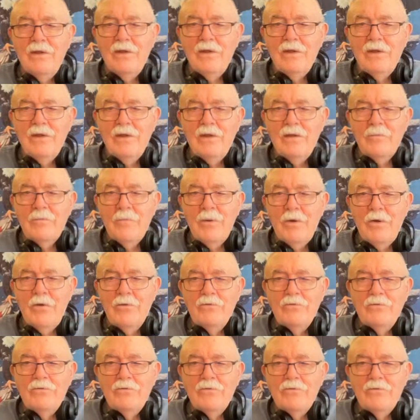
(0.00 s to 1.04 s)
It
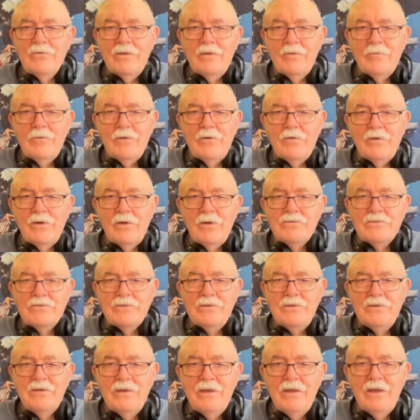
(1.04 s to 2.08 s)
opposes
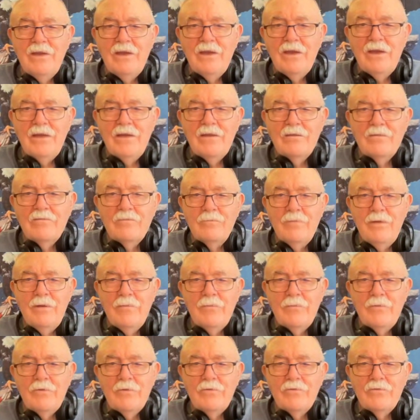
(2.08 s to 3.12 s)
immigration and its
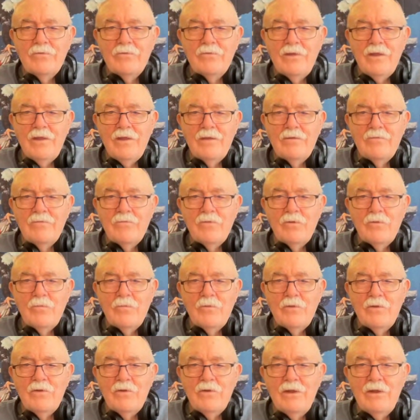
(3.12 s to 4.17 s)
members, like former
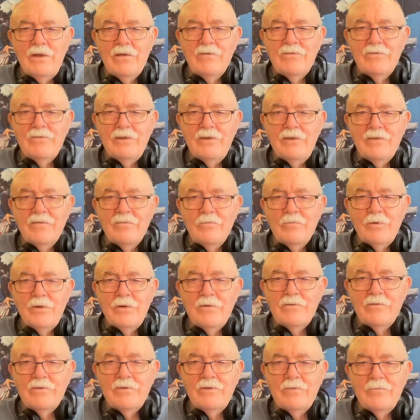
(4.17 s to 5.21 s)
United States
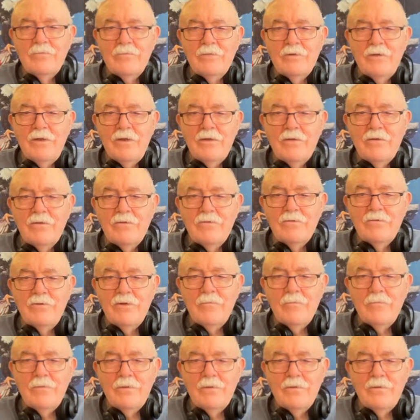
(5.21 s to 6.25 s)
President Donald Trump.